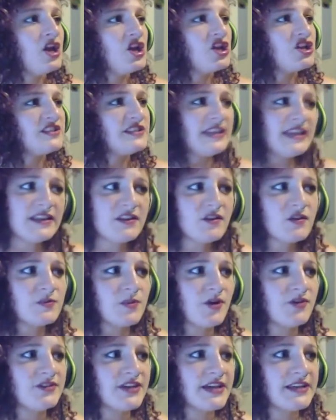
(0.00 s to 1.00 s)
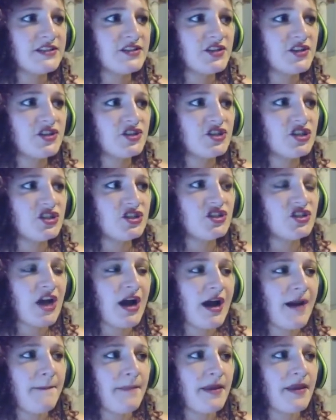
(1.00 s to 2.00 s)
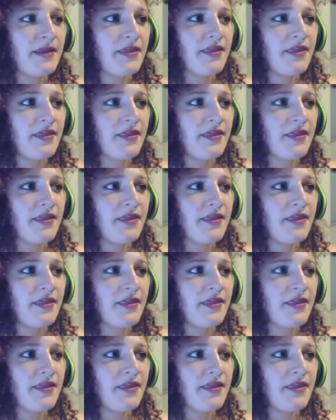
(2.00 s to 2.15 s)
seeing those protesters stop